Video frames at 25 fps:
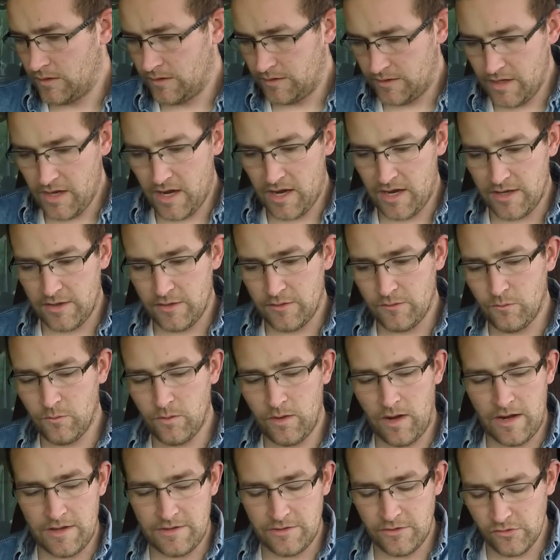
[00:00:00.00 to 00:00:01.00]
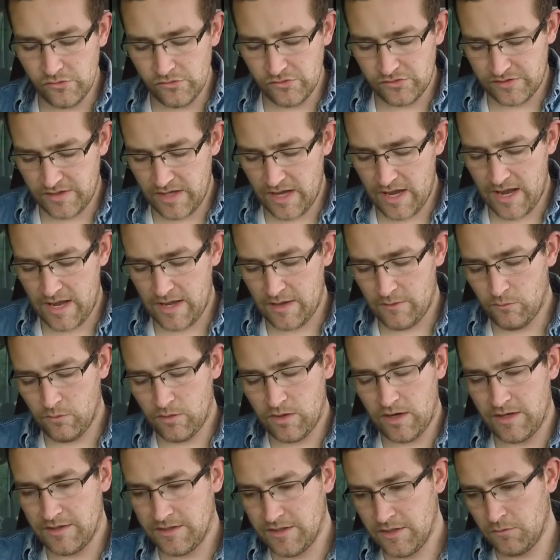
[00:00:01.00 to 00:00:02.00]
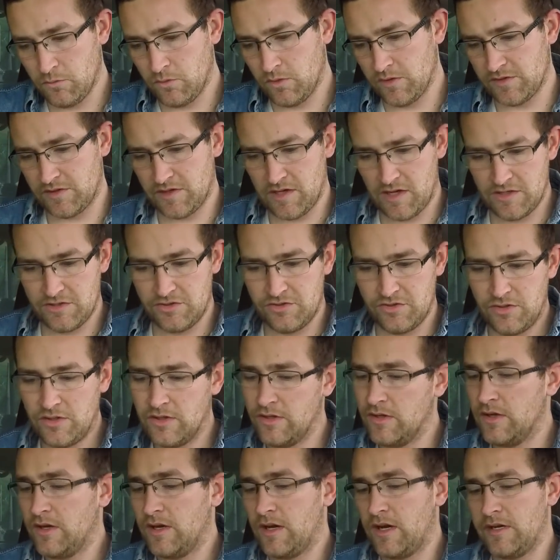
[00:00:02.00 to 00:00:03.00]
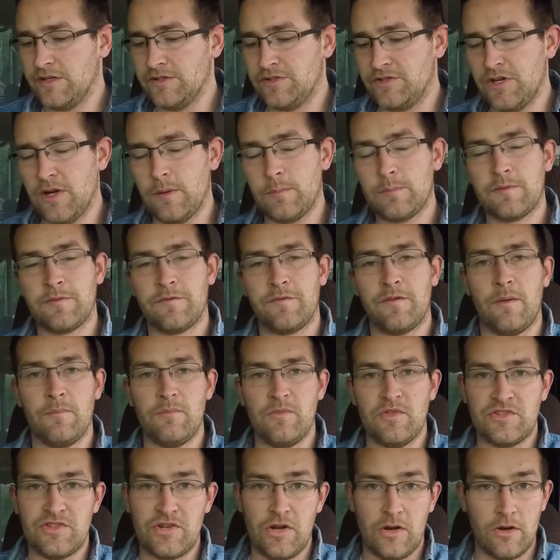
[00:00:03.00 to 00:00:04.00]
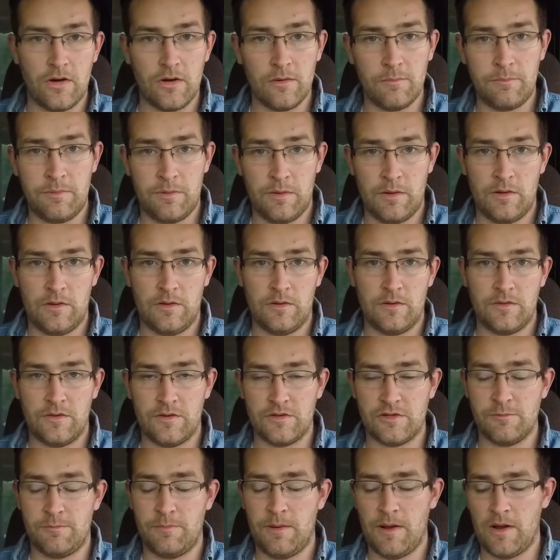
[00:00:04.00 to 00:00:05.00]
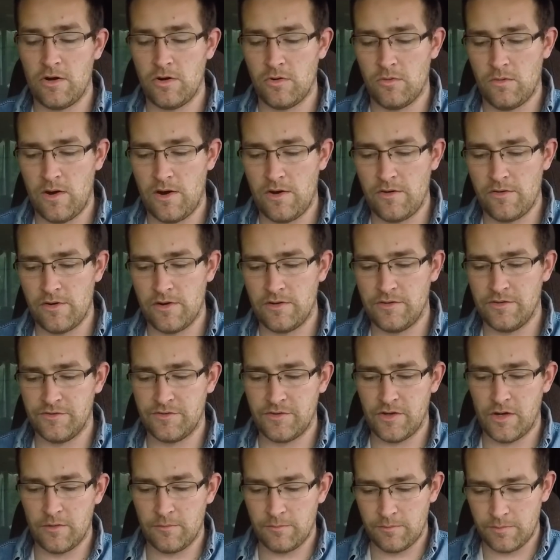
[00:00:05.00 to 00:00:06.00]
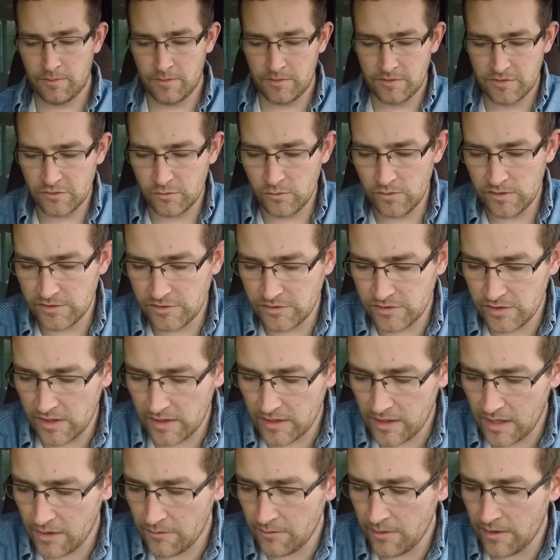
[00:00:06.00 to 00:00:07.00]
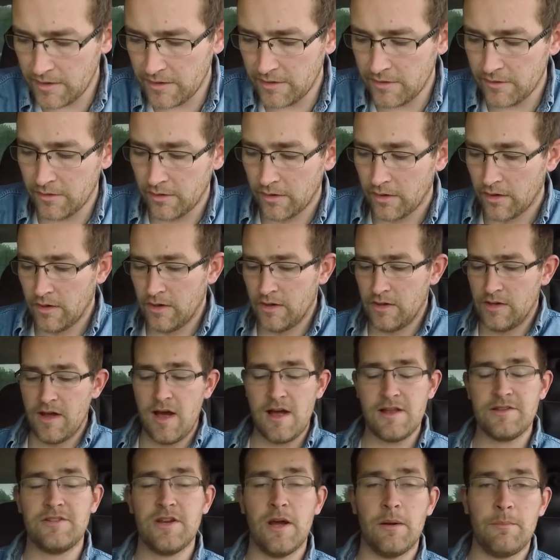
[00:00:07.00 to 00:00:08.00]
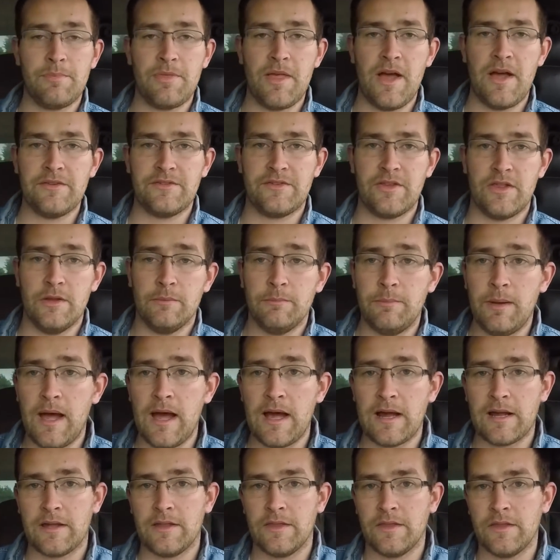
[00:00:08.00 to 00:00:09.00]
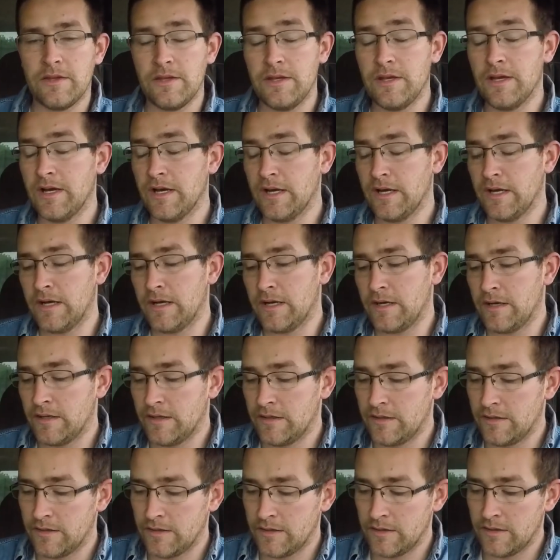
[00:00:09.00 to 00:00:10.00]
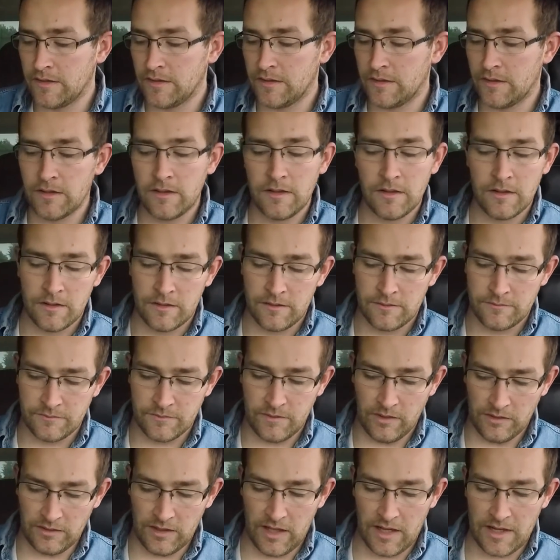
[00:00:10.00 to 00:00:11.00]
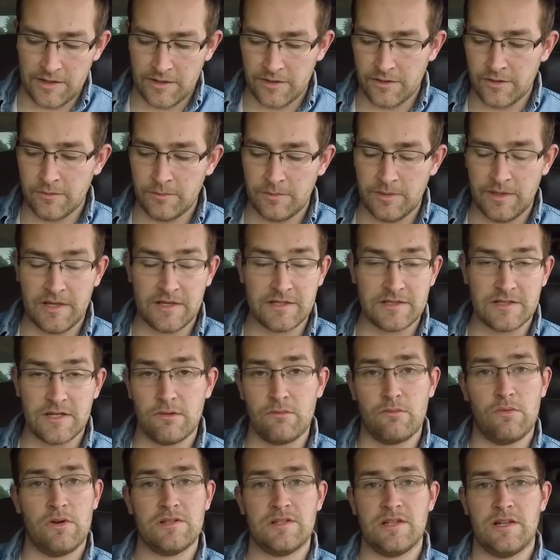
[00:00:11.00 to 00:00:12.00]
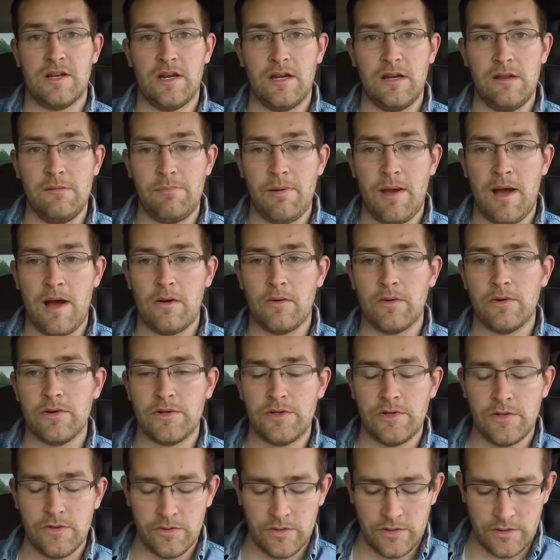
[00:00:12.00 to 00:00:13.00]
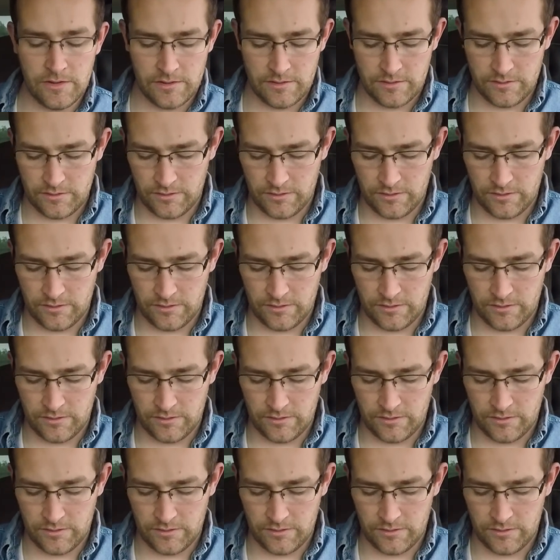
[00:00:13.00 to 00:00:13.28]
Yeah, I used that, and what I did was I jumped from the tarp. There's a power wire on the tarp switch that I got right here. I jumped that to the back of the lighter because there wasn't any power to it.